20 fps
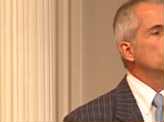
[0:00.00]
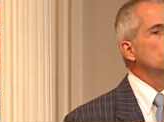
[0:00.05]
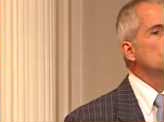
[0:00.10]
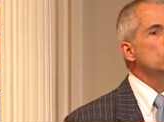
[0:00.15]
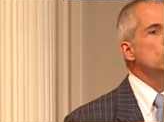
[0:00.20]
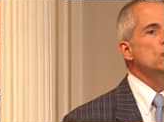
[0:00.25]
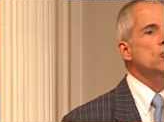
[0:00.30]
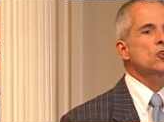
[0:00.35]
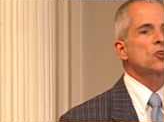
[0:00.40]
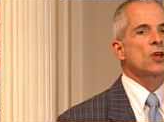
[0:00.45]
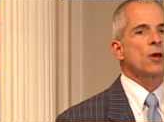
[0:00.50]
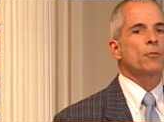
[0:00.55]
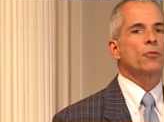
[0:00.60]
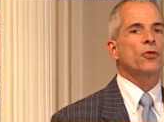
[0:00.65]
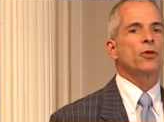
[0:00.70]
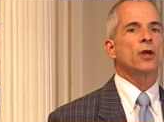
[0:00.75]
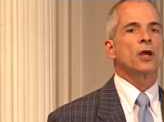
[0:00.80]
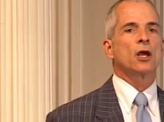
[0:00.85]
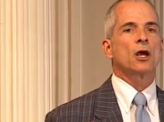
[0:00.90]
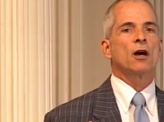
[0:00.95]
lose
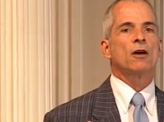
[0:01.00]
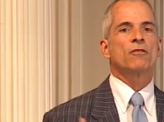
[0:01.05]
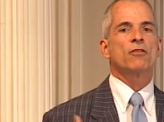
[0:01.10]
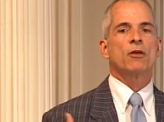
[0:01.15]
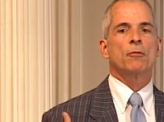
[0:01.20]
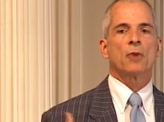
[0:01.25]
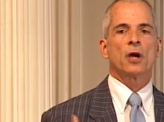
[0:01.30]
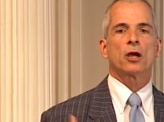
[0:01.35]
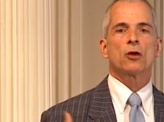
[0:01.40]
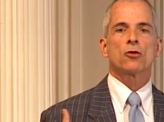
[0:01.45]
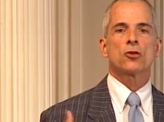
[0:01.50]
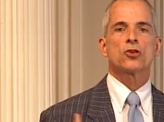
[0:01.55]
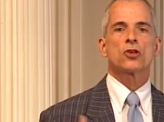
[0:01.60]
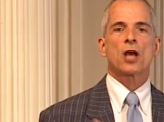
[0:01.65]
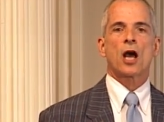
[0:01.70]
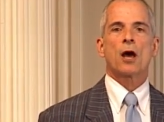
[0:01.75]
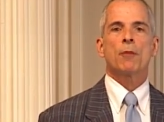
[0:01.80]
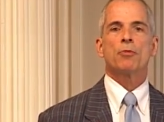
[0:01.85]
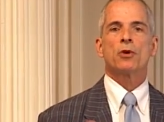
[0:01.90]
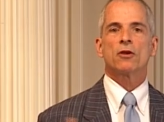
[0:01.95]
something of the
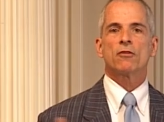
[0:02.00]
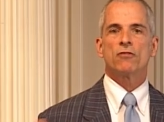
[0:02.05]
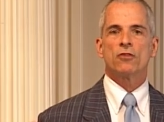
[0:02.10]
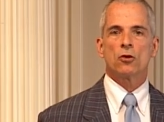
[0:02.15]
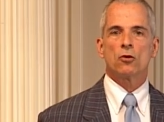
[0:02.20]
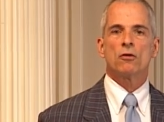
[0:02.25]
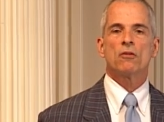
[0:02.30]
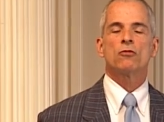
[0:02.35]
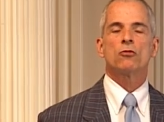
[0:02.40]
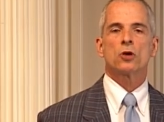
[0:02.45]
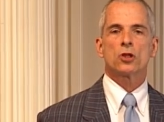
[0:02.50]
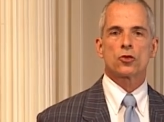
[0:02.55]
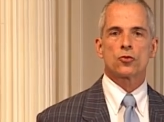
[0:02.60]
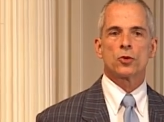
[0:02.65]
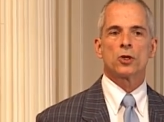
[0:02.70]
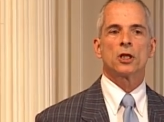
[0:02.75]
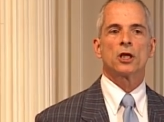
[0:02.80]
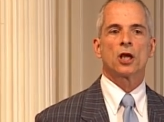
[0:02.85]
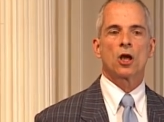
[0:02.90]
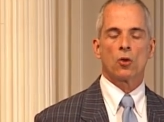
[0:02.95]
microscopic view of what's
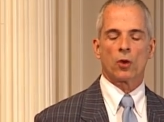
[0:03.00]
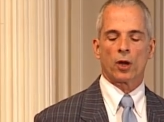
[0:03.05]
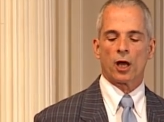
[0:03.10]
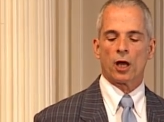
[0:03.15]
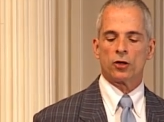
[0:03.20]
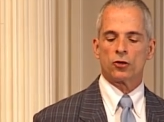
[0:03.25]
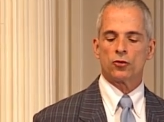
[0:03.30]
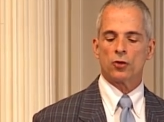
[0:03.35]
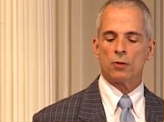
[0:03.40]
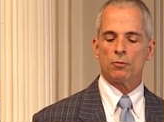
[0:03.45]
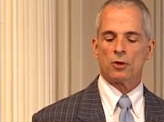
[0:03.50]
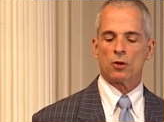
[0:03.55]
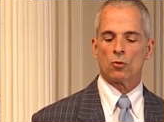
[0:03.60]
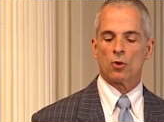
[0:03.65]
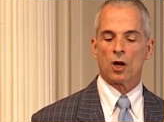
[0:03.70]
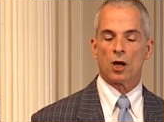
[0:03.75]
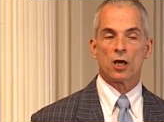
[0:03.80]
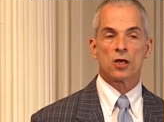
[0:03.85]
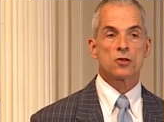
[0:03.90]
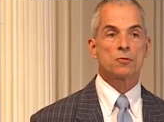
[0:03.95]
really going on
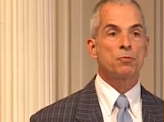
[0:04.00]
treatment-wise.